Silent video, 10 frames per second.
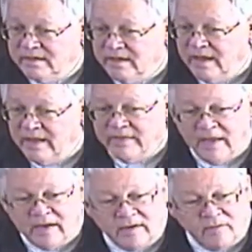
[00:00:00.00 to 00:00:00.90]
And
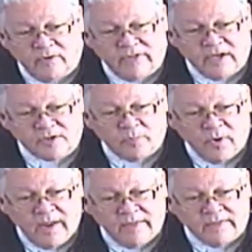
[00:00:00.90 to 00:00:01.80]
then with each
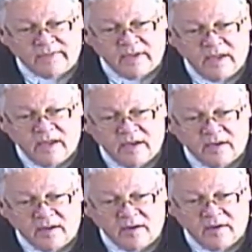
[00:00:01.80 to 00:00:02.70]
breath in,
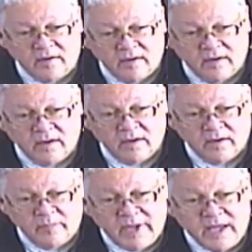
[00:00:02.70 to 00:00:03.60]

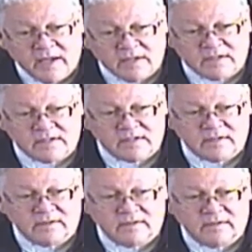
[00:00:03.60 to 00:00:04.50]
peace.
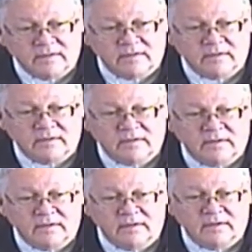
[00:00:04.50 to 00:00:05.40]

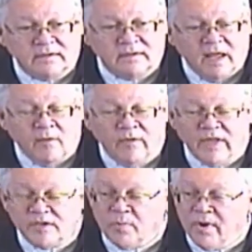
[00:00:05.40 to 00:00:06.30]
And with
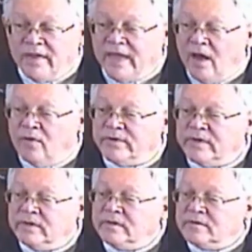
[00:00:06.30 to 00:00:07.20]
each breath out,
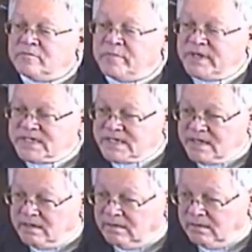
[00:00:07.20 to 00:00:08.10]
be
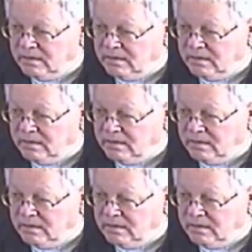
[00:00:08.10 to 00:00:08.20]
still.